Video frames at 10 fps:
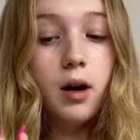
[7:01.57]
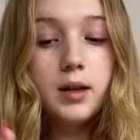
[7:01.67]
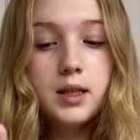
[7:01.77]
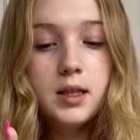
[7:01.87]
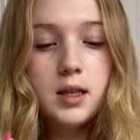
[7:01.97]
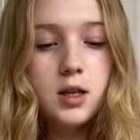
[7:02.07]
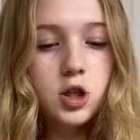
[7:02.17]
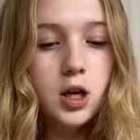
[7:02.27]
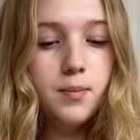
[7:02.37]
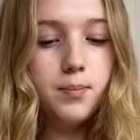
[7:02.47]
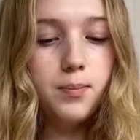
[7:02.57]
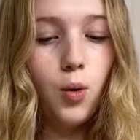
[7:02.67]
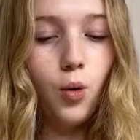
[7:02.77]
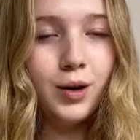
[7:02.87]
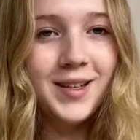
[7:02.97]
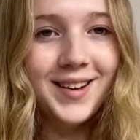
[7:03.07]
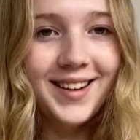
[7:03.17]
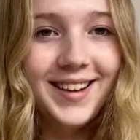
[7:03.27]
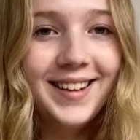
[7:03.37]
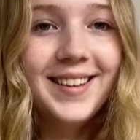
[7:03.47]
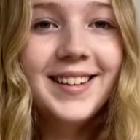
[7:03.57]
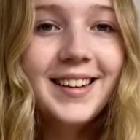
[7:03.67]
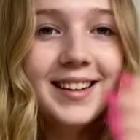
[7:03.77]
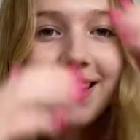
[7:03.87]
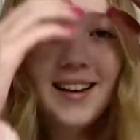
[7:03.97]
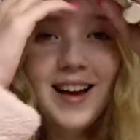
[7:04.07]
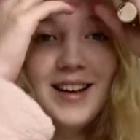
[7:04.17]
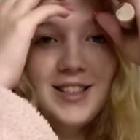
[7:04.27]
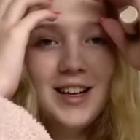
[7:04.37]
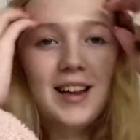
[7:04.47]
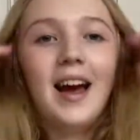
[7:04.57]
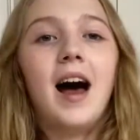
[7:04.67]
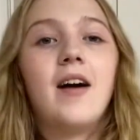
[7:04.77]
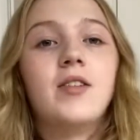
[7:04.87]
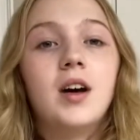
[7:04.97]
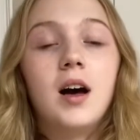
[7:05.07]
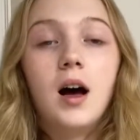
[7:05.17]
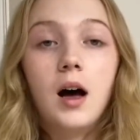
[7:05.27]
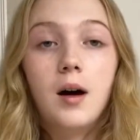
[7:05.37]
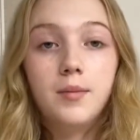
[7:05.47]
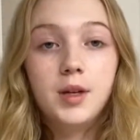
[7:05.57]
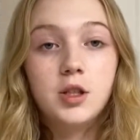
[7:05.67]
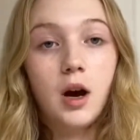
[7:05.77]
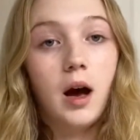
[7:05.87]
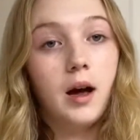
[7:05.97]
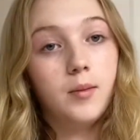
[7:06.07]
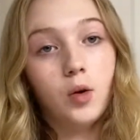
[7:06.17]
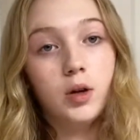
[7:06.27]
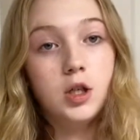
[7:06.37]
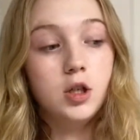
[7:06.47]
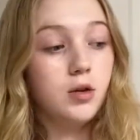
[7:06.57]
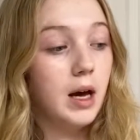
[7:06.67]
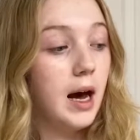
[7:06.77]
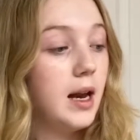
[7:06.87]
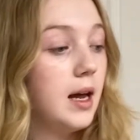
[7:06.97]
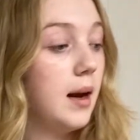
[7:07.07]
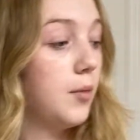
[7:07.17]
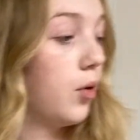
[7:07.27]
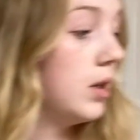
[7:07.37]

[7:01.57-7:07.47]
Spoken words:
this is in the shade Porcelain, the lightest shade they have. But so I'm going to do that, and I'm going to